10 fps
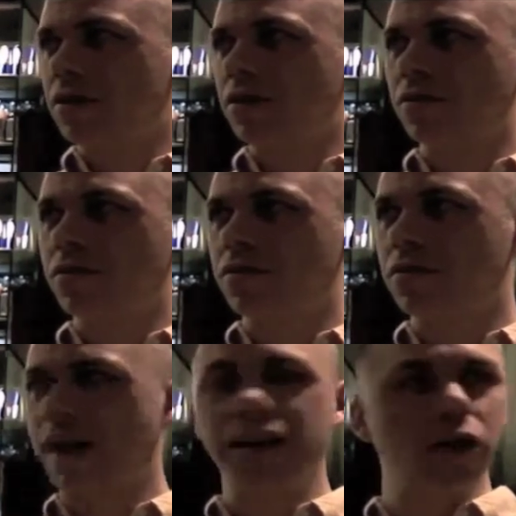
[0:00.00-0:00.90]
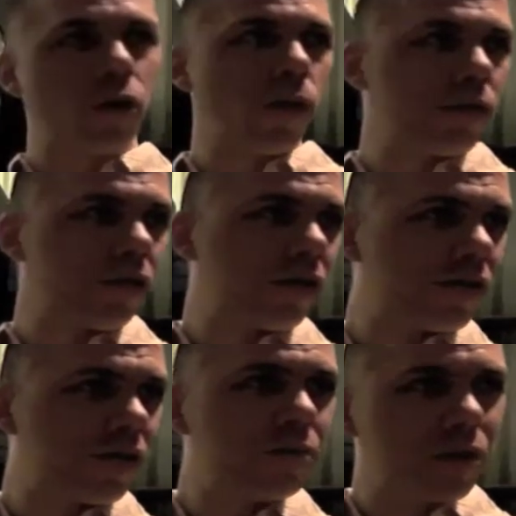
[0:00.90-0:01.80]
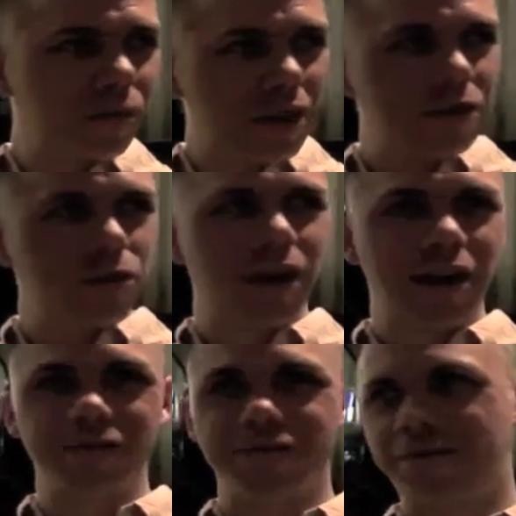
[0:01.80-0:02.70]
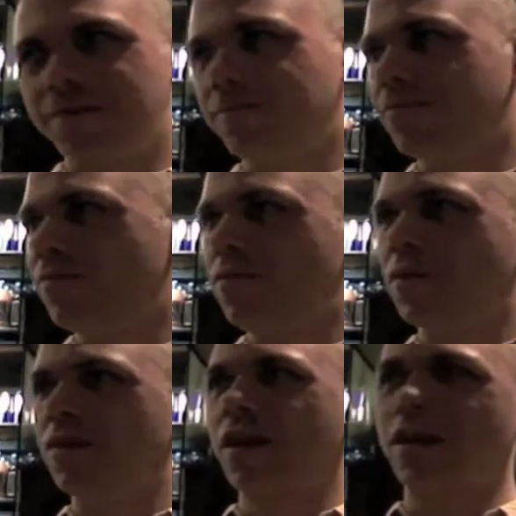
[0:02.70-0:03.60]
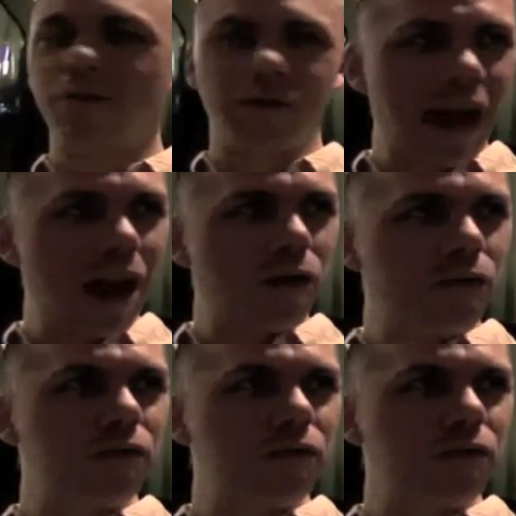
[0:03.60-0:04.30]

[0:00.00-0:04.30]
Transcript: you know, the idea, course, of the symptom that you have this kind of how,